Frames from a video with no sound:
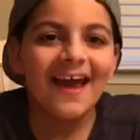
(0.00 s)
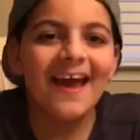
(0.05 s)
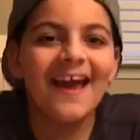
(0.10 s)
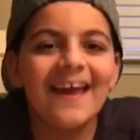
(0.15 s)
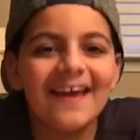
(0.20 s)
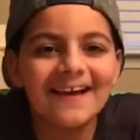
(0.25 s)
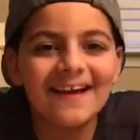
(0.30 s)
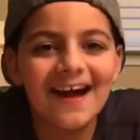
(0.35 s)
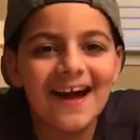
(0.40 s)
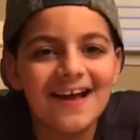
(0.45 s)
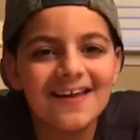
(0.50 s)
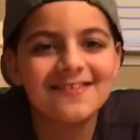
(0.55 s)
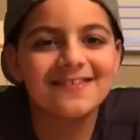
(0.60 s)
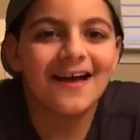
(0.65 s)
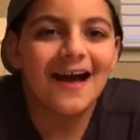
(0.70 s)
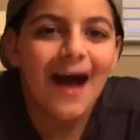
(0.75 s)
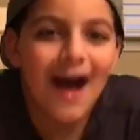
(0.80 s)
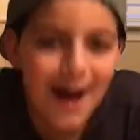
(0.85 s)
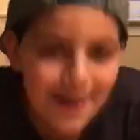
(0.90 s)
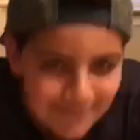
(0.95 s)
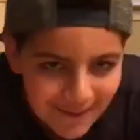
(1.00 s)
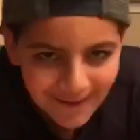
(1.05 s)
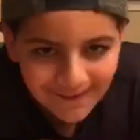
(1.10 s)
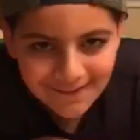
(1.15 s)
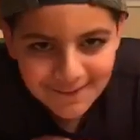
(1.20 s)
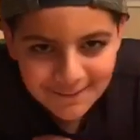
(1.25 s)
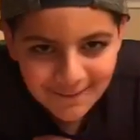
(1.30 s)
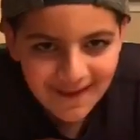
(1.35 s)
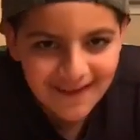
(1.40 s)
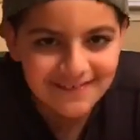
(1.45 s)
Hey guys, I'm
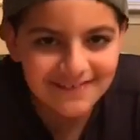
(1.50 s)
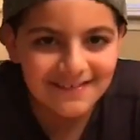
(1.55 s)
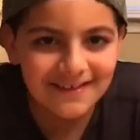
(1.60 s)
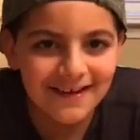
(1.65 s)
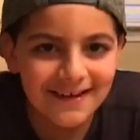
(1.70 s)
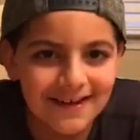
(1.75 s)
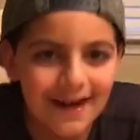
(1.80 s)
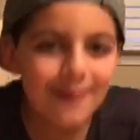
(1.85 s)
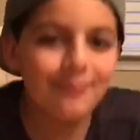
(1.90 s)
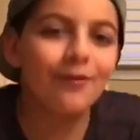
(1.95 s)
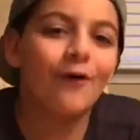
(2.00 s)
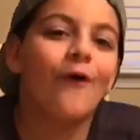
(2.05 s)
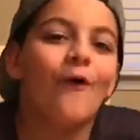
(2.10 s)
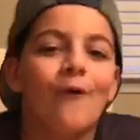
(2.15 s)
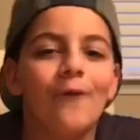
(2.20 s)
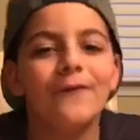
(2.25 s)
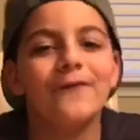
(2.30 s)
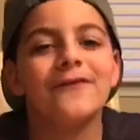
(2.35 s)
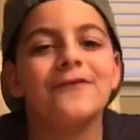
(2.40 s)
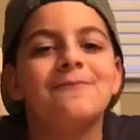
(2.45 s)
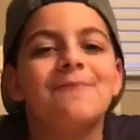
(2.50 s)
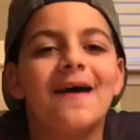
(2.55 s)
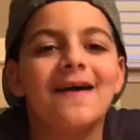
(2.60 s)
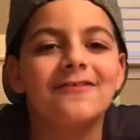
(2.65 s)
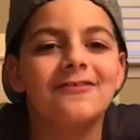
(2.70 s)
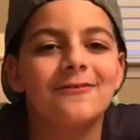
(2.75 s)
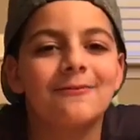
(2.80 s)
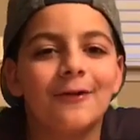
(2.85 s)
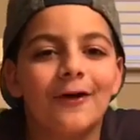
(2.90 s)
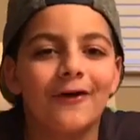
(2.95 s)
Ali Bazzi, and I'm the oldest
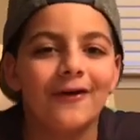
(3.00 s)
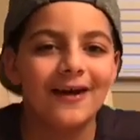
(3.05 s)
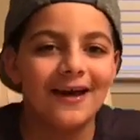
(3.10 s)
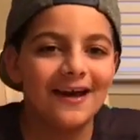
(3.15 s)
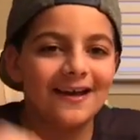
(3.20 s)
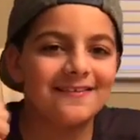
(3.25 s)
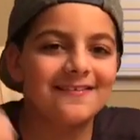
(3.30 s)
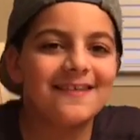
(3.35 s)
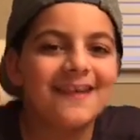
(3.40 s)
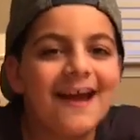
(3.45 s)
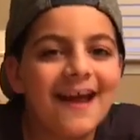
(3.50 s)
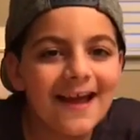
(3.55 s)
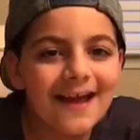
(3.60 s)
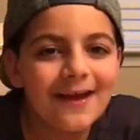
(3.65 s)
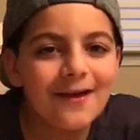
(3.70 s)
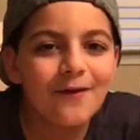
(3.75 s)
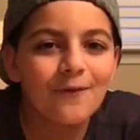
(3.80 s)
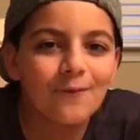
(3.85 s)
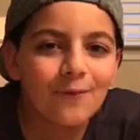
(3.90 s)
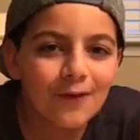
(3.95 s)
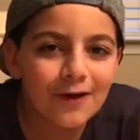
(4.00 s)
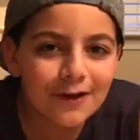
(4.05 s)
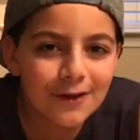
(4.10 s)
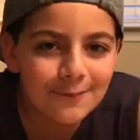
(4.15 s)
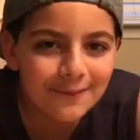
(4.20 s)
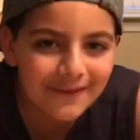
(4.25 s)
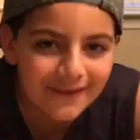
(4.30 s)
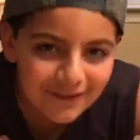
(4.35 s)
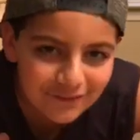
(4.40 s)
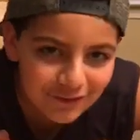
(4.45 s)
Bazzi bro. And today we're gonna
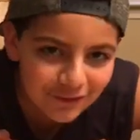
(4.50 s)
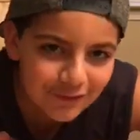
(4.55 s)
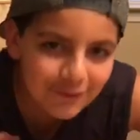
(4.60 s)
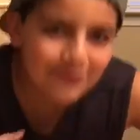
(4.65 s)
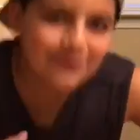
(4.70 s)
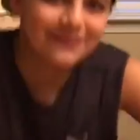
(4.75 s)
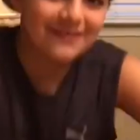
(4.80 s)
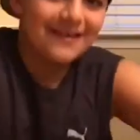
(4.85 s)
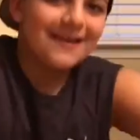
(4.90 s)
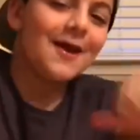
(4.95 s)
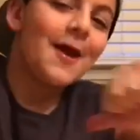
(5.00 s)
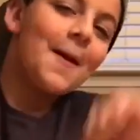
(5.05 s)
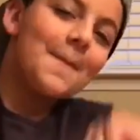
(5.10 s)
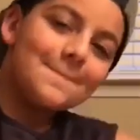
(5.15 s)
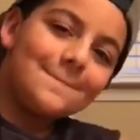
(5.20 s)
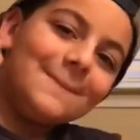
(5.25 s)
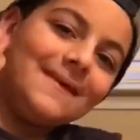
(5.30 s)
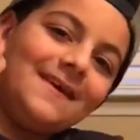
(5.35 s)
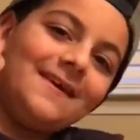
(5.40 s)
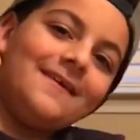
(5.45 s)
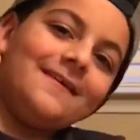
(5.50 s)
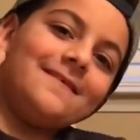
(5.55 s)
be introducing me.